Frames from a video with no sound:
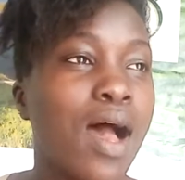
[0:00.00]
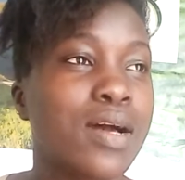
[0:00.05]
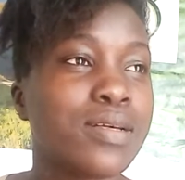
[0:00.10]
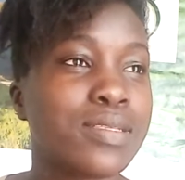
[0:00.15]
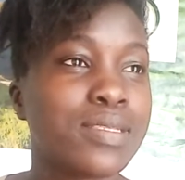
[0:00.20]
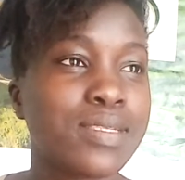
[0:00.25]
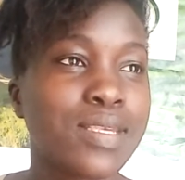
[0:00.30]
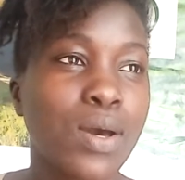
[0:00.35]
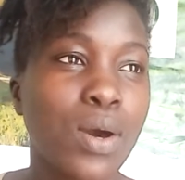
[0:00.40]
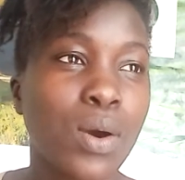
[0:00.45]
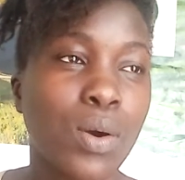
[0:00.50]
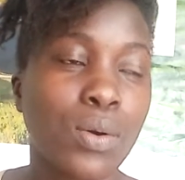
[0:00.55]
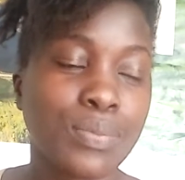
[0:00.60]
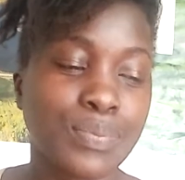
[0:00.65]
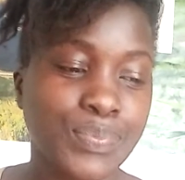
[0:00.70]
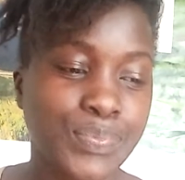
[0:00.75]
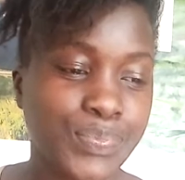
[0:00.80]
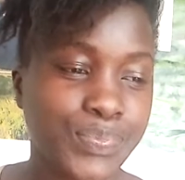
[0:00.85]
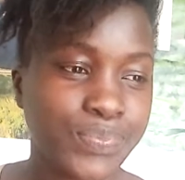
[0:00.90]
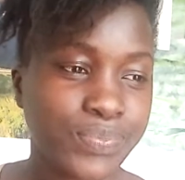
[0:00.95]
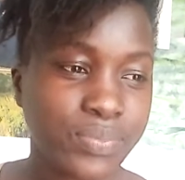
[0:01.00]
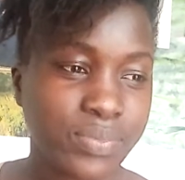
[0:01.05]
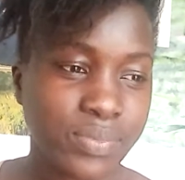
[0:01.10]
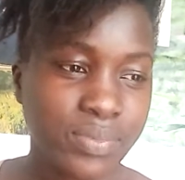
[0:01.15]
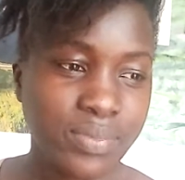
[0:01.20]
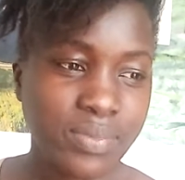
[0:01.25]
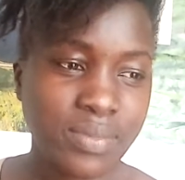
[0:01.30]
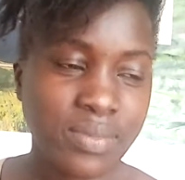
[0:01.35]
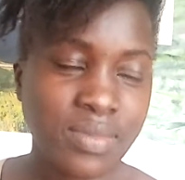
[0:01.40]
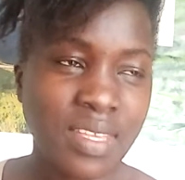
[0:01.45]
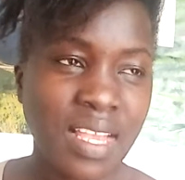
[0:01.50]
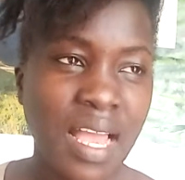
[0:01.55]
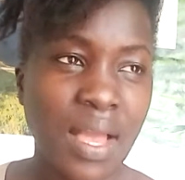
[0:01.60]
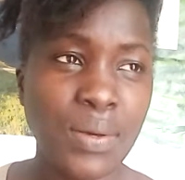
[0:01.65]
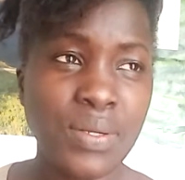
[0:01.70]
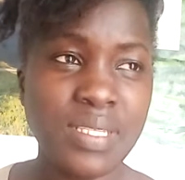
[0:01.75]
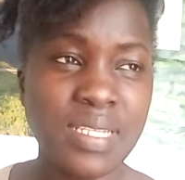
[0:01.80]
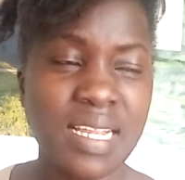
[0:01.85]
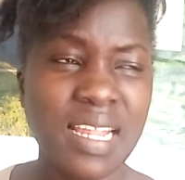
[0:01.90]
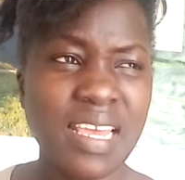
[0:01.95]
So I
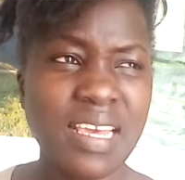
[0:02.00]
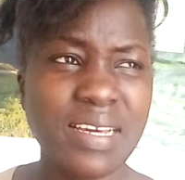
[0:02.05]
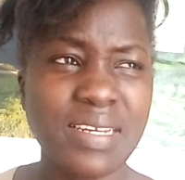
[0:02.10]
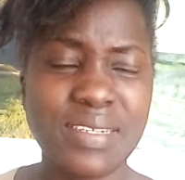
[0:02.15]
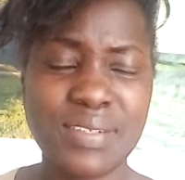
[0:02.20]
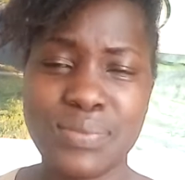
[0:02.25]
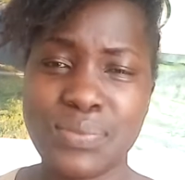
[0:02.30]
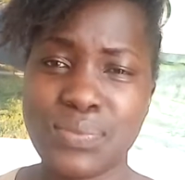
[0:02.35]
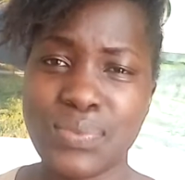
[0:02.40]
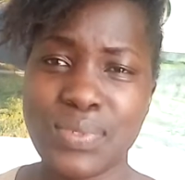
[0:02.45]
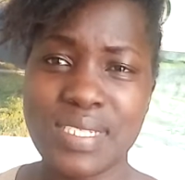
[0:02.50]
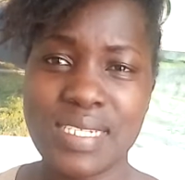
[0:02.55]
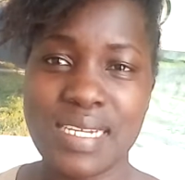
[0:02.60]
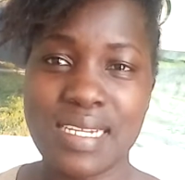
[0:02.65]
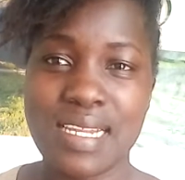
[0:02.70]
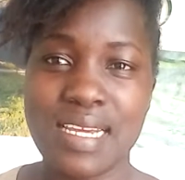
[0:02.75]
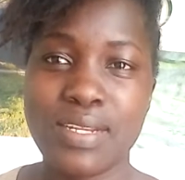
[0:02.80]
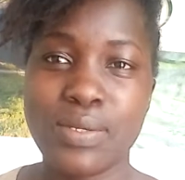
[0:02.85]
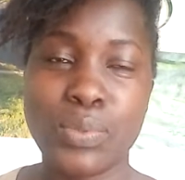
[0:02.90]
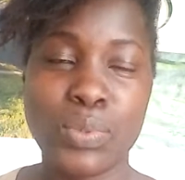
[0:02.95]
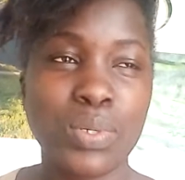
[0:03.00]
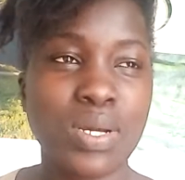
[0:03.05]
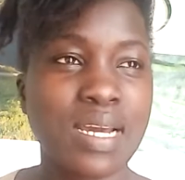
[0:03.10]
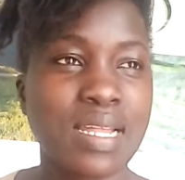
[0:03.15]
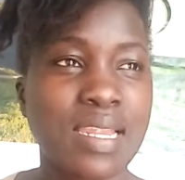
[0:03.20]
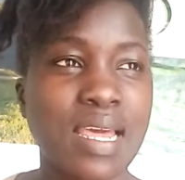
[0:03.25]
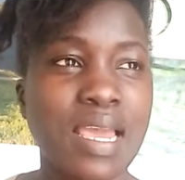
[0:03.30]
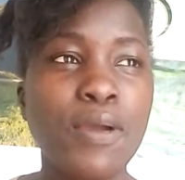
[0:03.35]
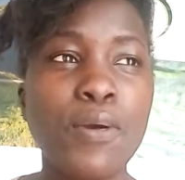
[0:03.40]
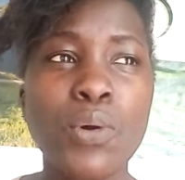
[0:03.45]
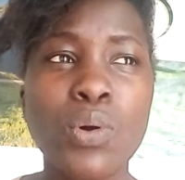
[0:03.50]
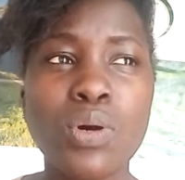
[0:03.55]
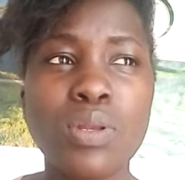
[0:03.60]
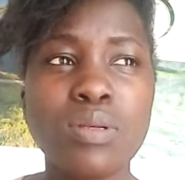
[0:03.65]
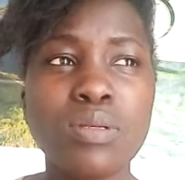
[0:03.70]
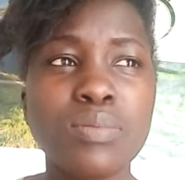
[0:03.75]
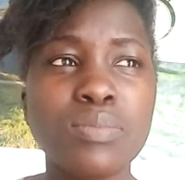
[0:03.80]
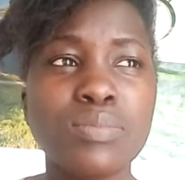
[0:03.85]
was like, what can I do? Can I call